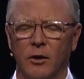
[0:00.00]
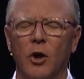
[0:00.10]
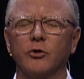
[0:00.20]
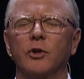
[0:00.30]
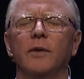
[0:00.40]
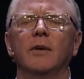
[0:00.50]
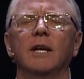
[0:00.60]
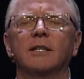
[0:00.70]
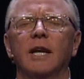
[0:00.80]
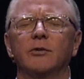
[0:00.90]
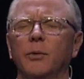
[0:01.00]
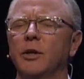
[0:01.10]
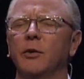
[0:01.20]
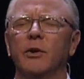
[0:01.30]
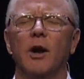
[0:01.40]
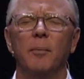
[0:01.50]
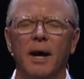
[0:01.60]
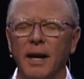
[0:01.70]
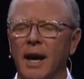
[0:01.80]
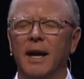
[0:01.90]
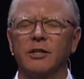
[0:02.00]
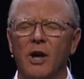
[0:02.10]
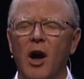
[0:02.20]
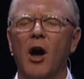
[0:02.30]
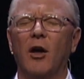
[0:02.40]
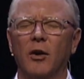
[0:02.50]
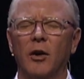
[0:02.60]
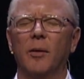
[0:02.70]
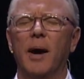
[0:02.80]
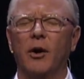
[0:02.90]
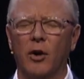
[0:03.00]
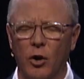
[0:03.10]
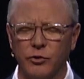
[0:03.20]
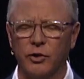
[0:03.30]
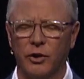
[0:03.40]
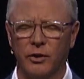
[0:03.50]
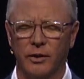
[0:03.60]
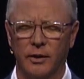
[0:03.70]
Culture even dictates what we do with our money, God. It's all about culture.